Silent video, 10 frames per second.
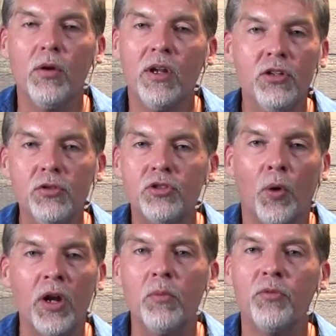and you
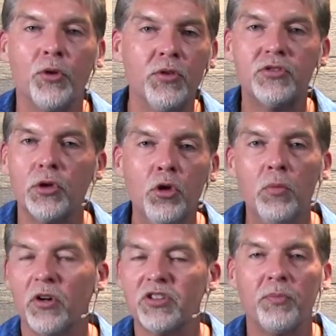join them through
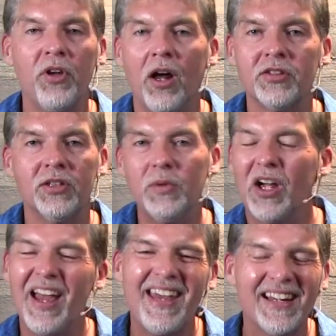Zoom or something else and we
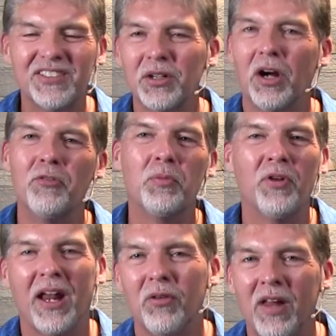go, hey, that's uncomfortable
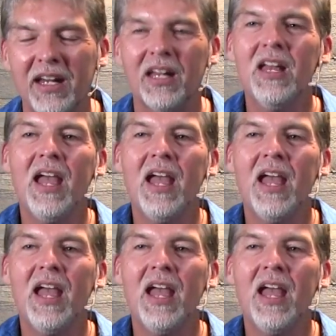and I don't like it.